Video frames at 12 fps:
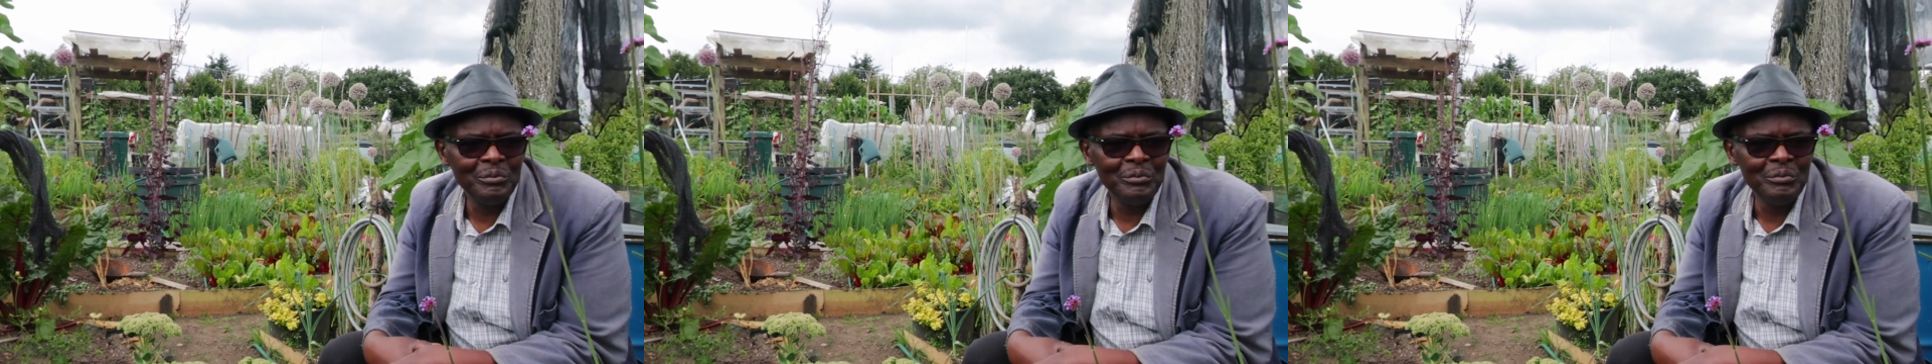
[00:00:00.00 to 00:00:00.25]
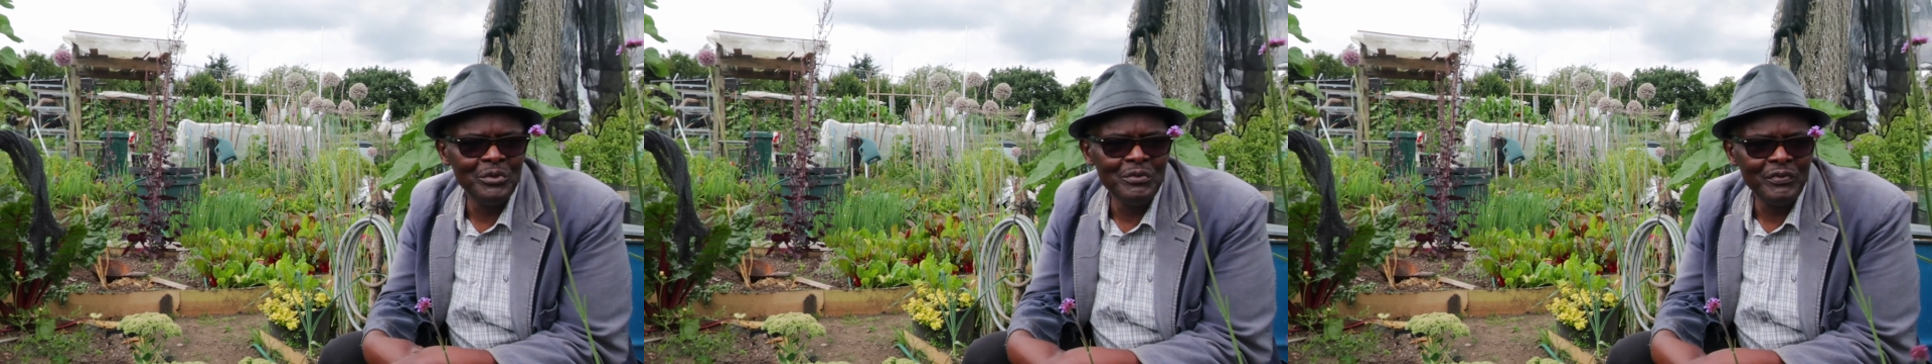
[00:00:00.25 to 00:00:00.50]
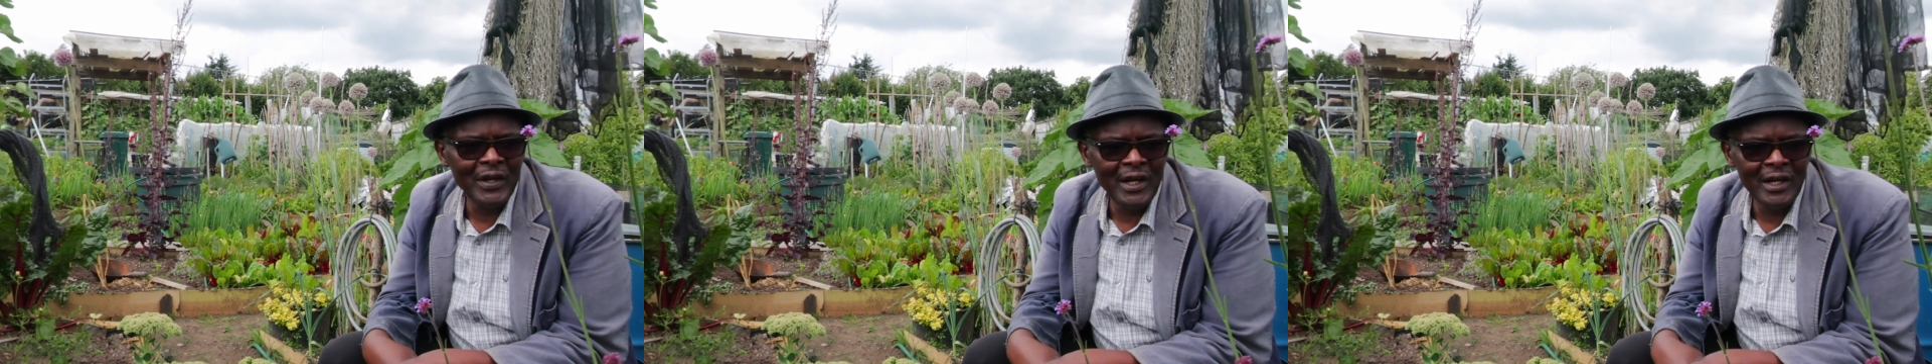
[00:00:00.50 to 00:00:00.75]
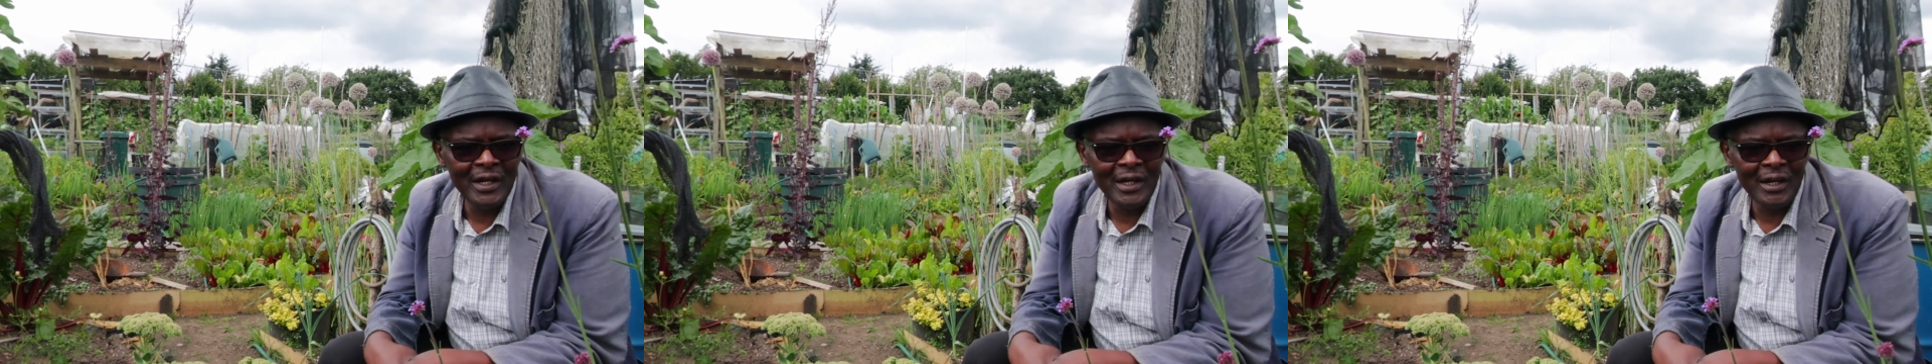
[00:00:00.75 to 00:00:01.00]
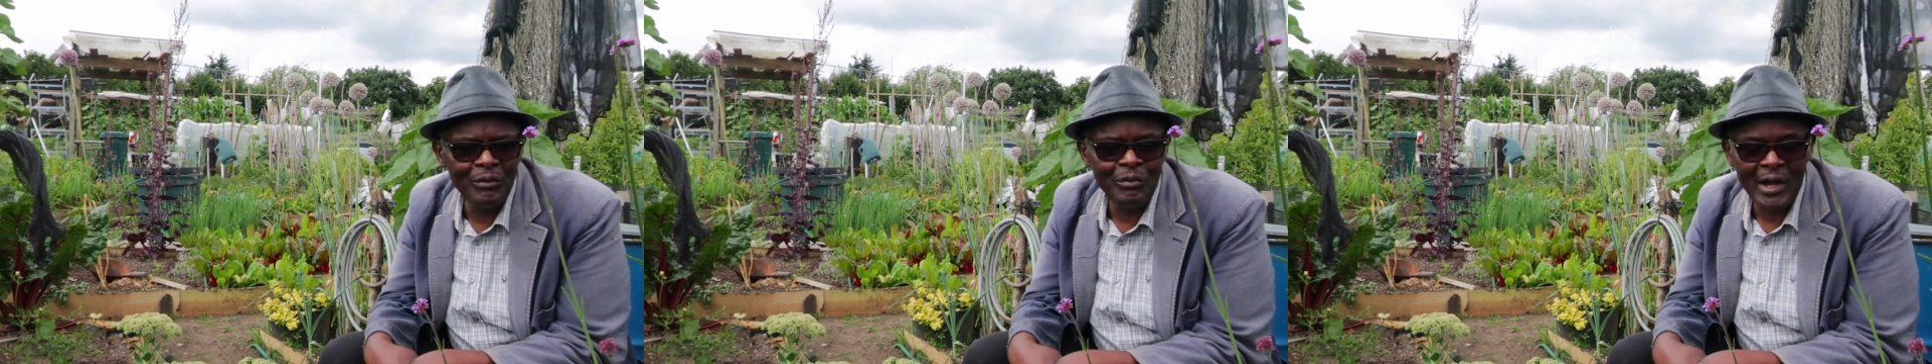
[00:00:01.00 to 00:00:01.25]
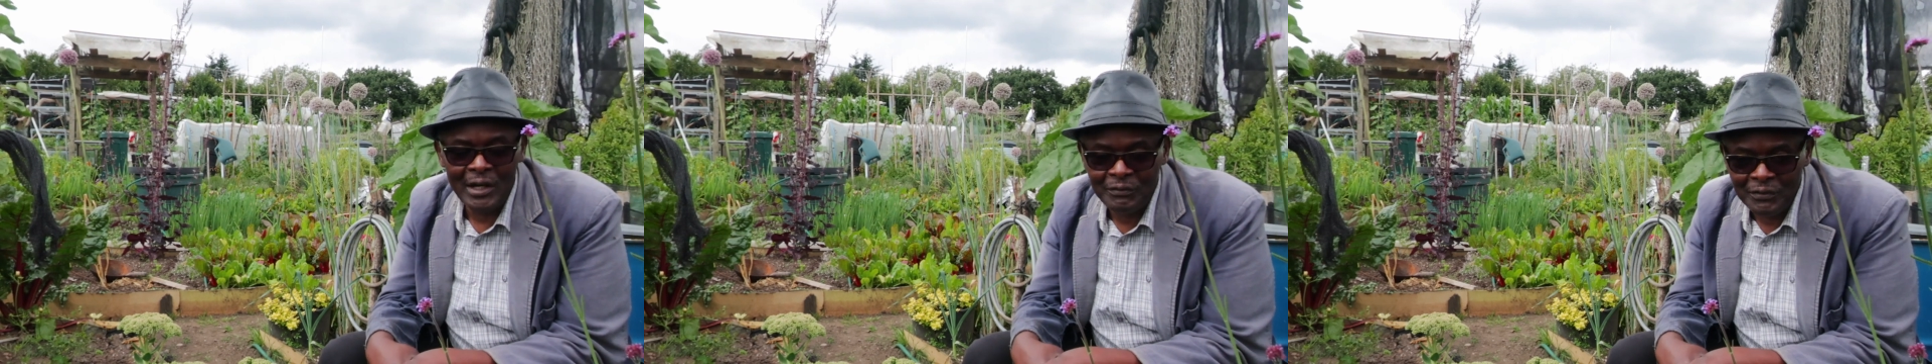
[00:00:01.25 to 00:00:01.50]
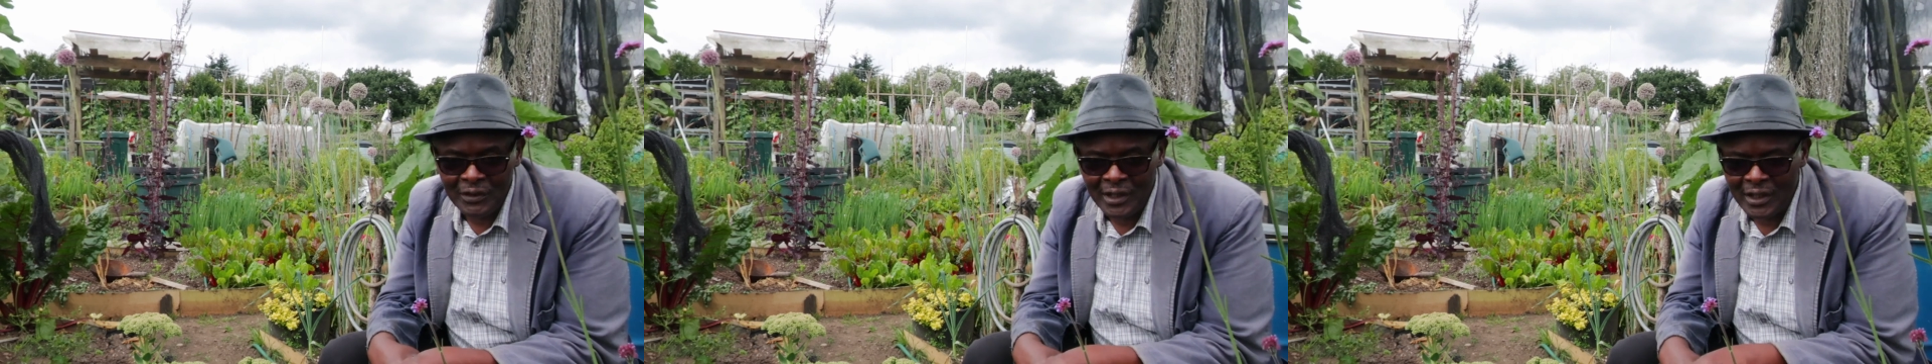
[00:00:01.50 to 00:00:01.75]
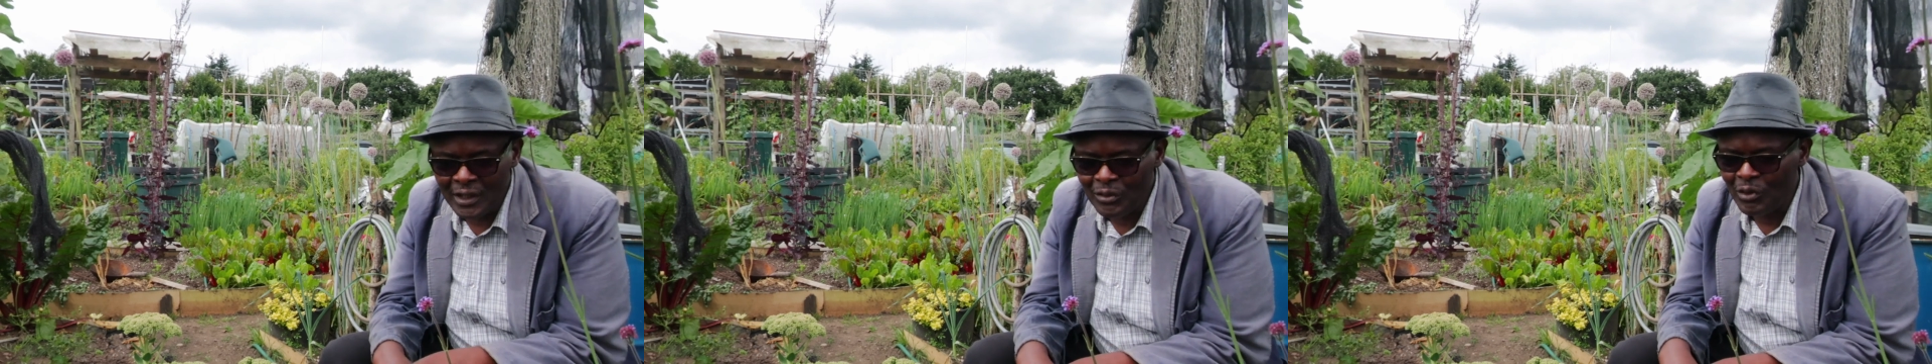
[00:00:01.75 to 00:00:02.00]
move in
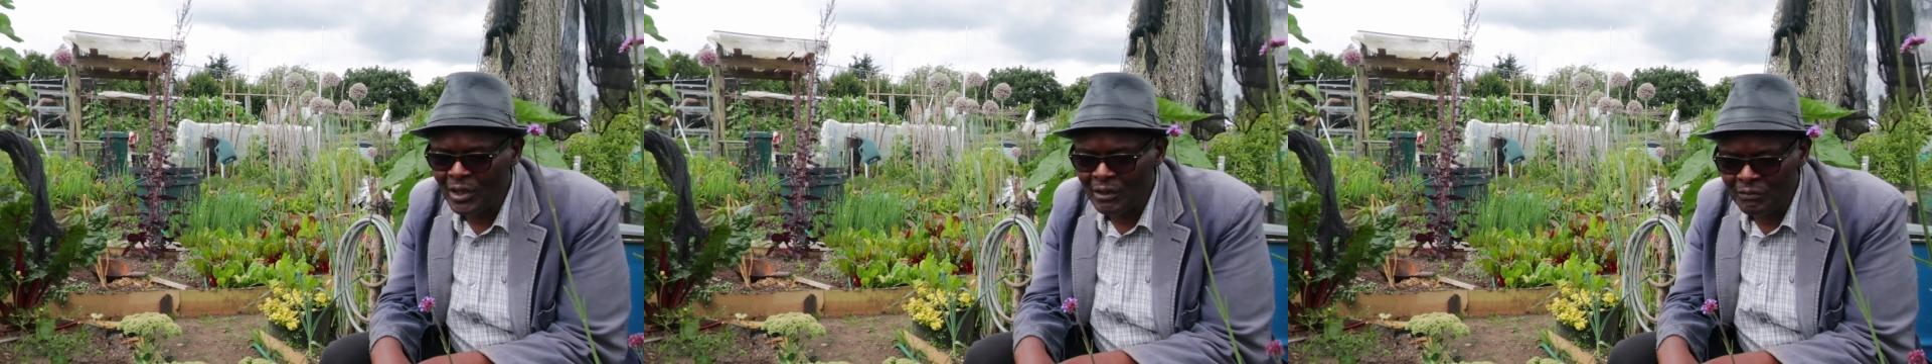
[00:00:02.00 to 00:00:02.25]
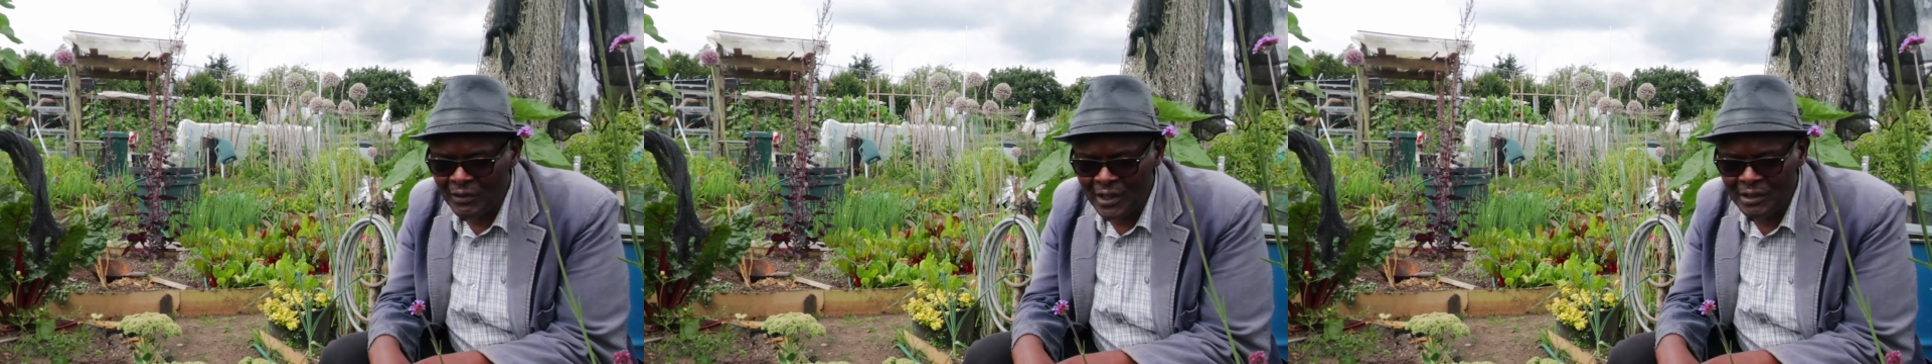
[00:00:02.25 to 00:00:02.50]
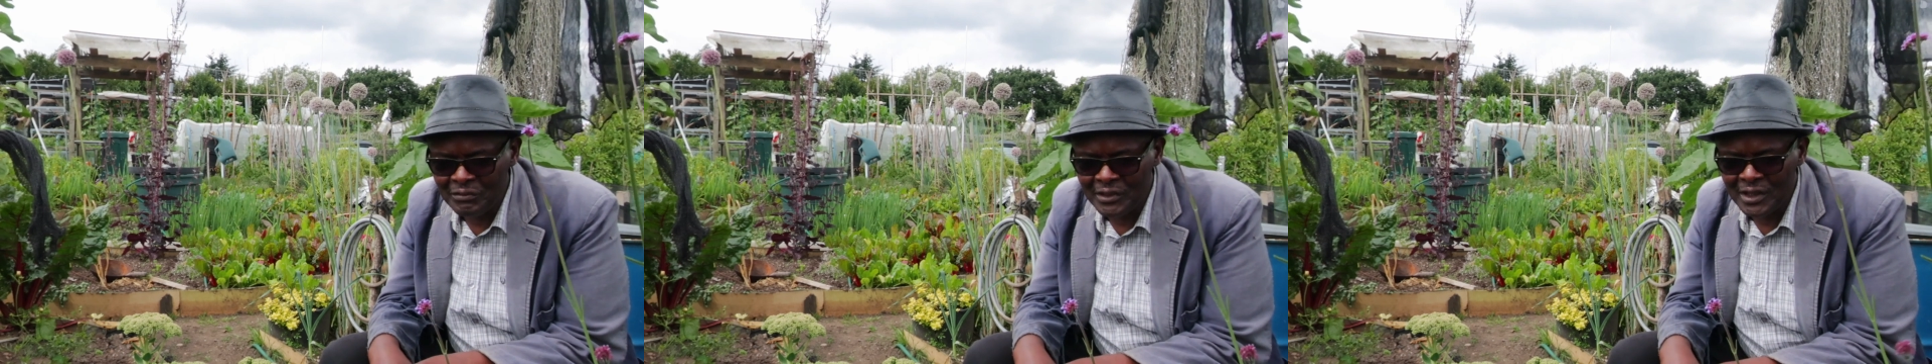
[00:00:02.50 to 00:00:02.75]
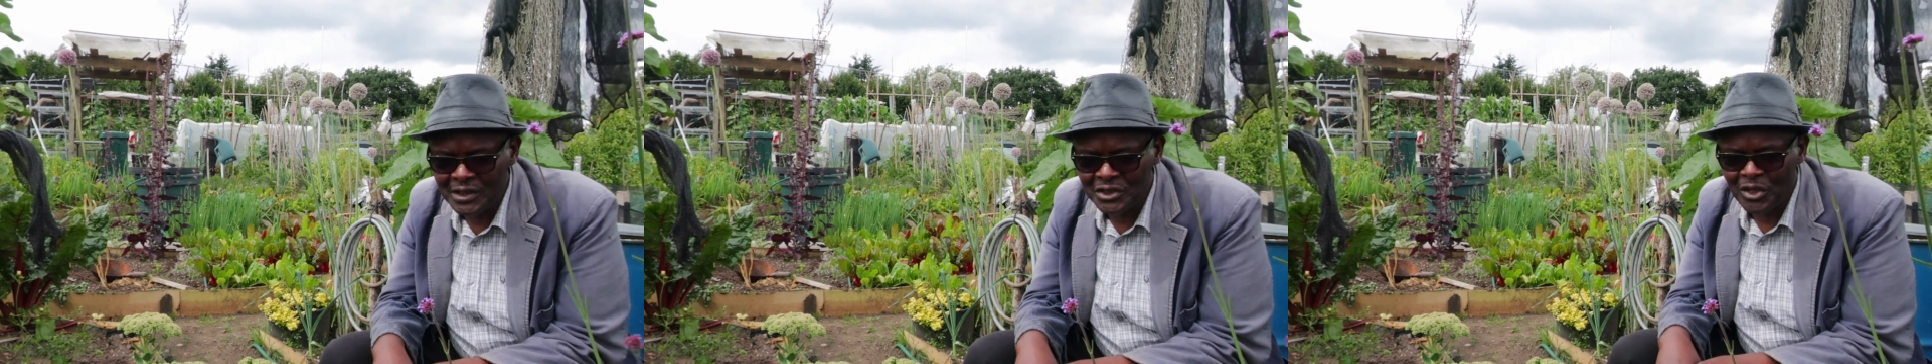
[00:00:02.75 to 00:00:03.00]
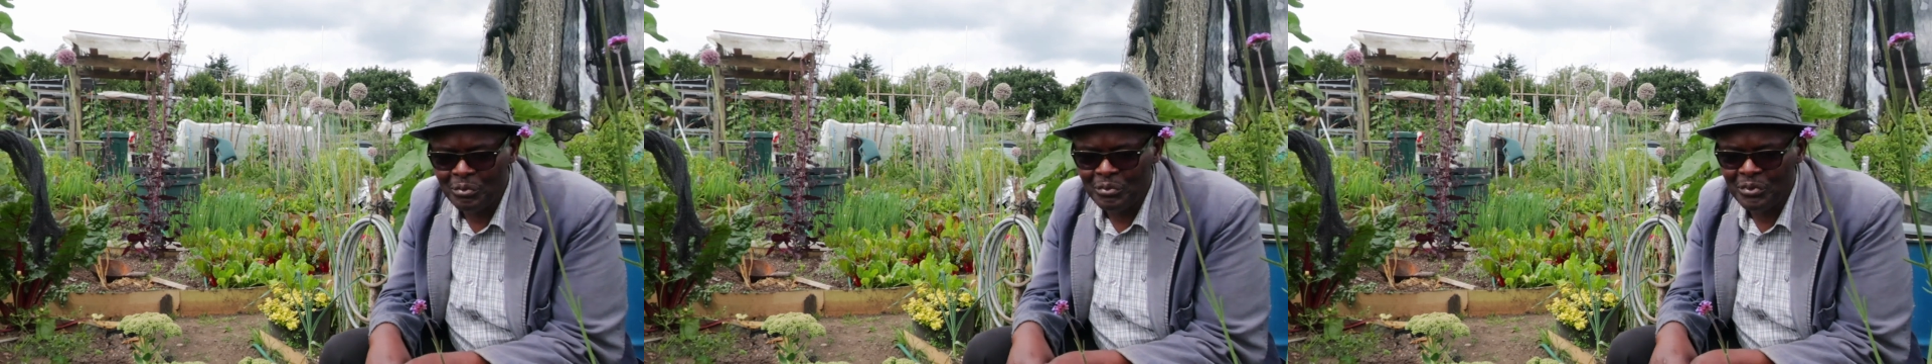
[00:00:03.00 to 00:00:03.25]
rightfully qualified for the job,